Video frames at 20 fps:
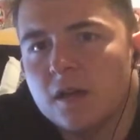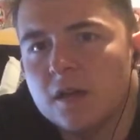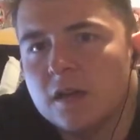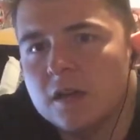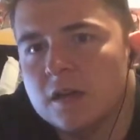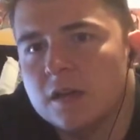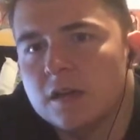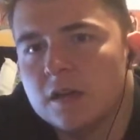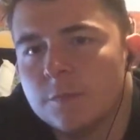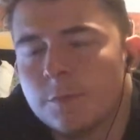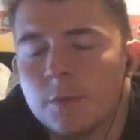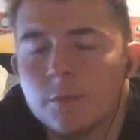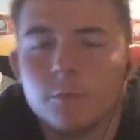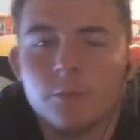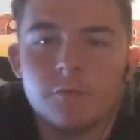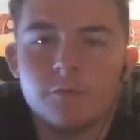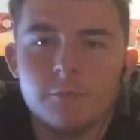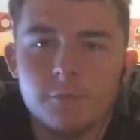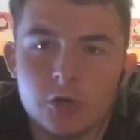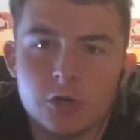And the problem
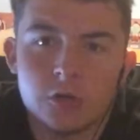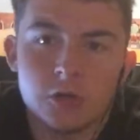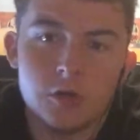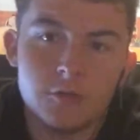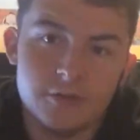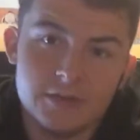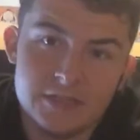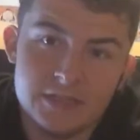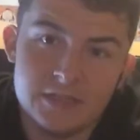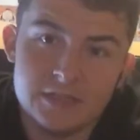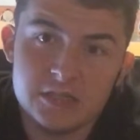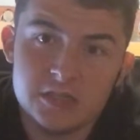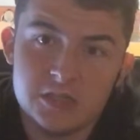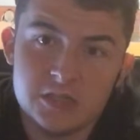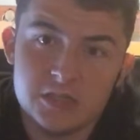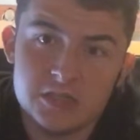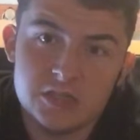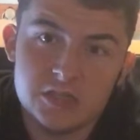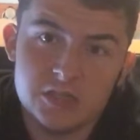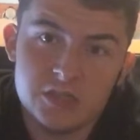with Monaco is
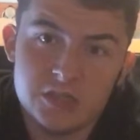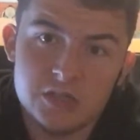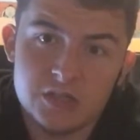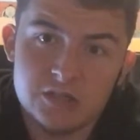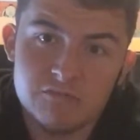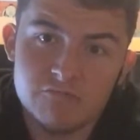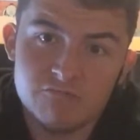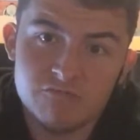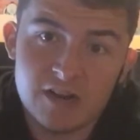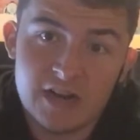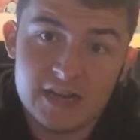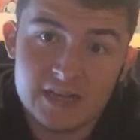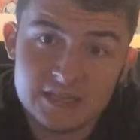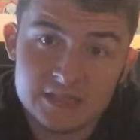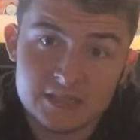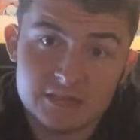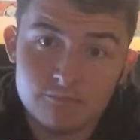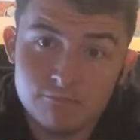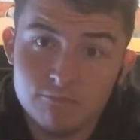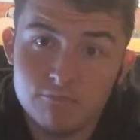that
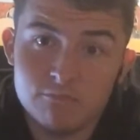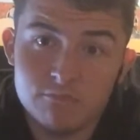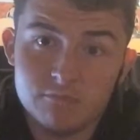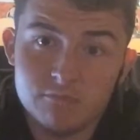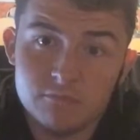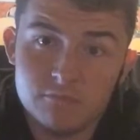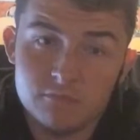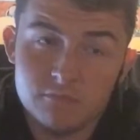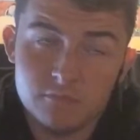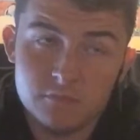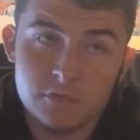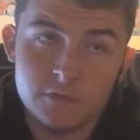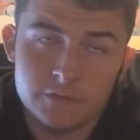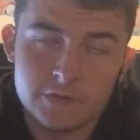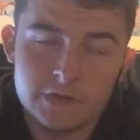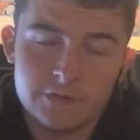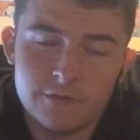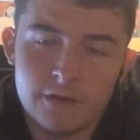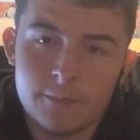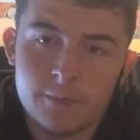around
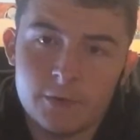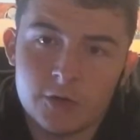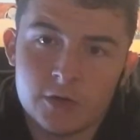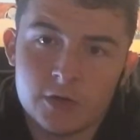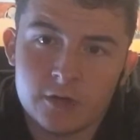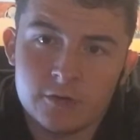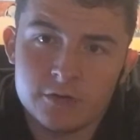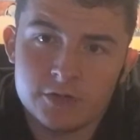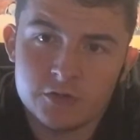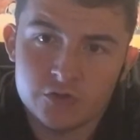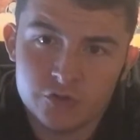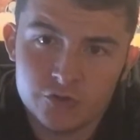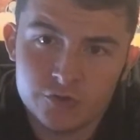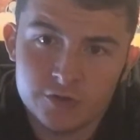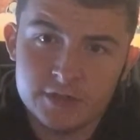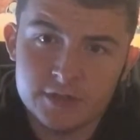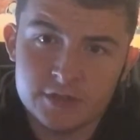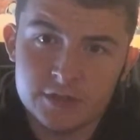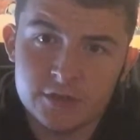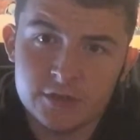Monaco it's a
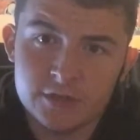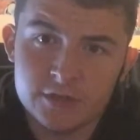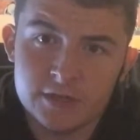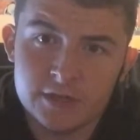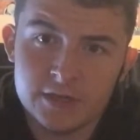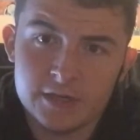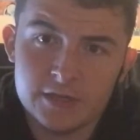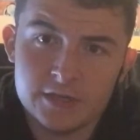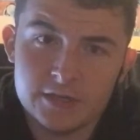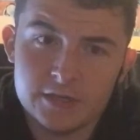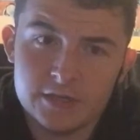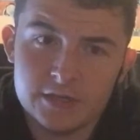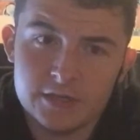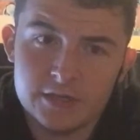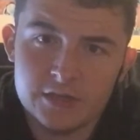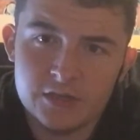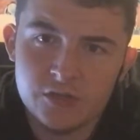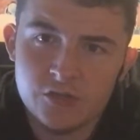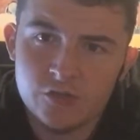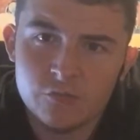street circuit,
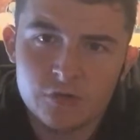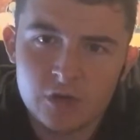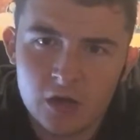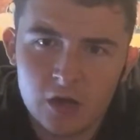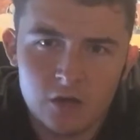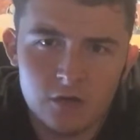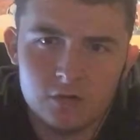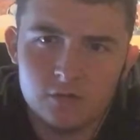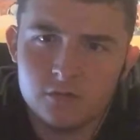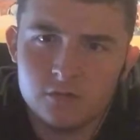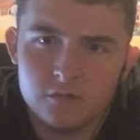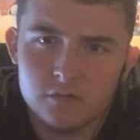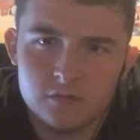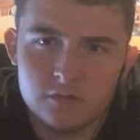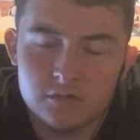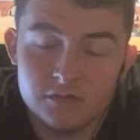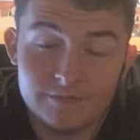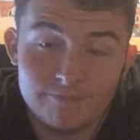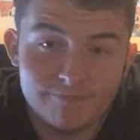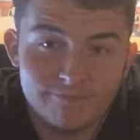you can't,
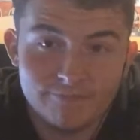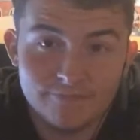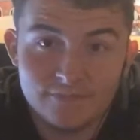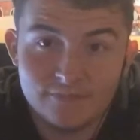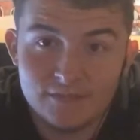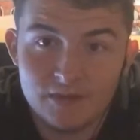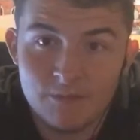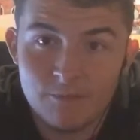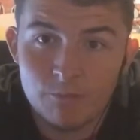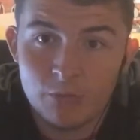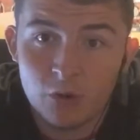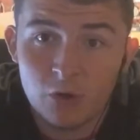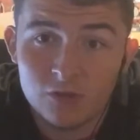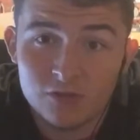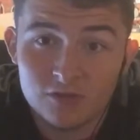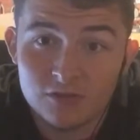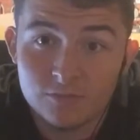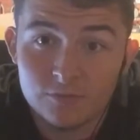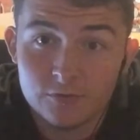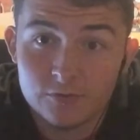it's
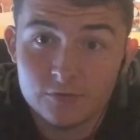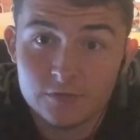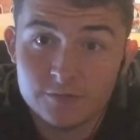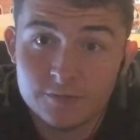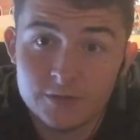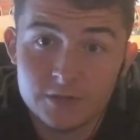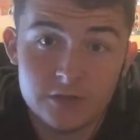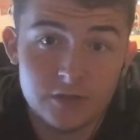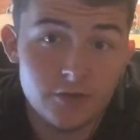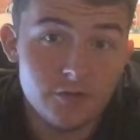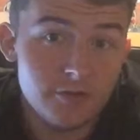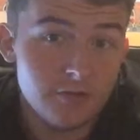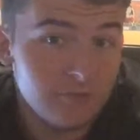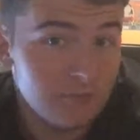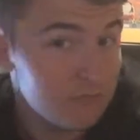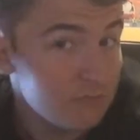impossible, especially